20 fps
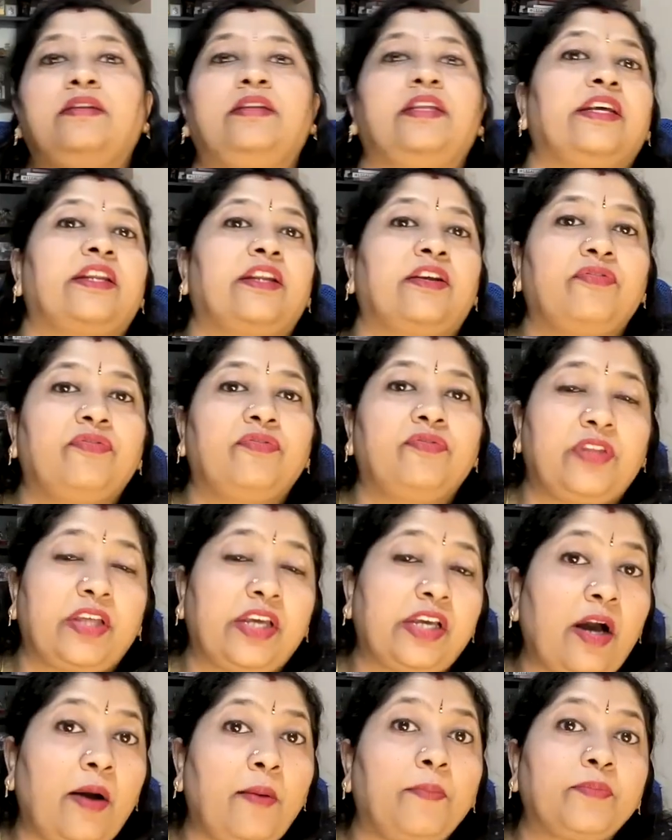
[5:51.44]
they
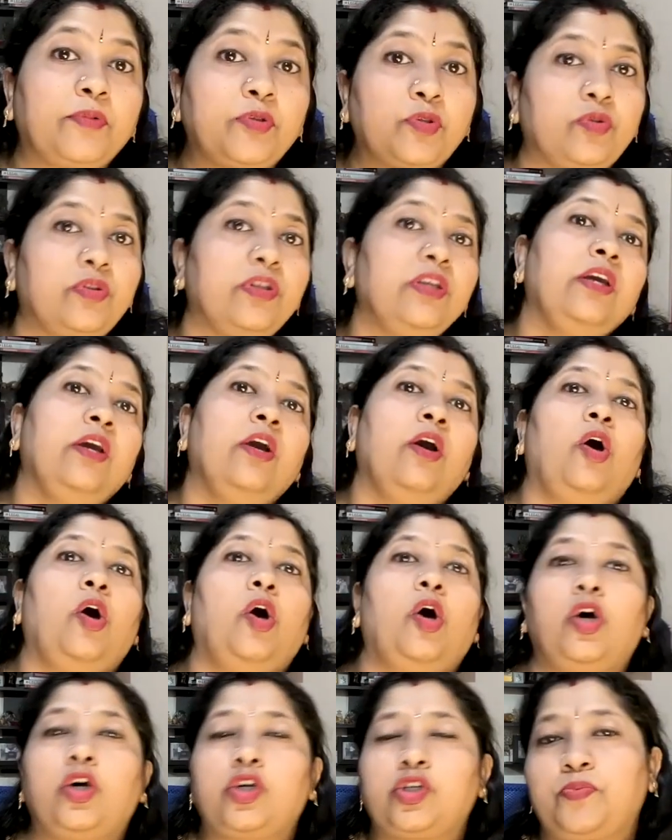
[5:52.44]
come to the
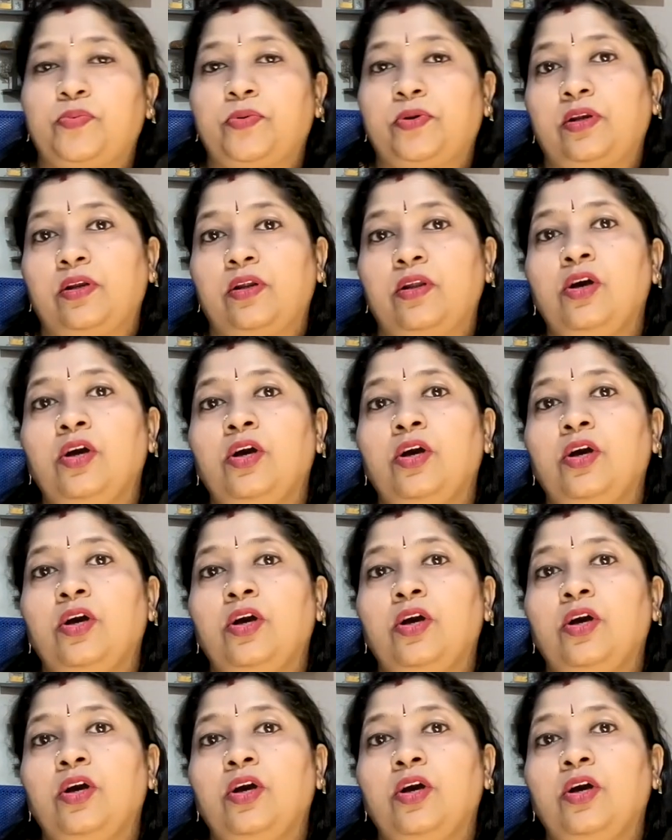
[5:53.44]
hospital.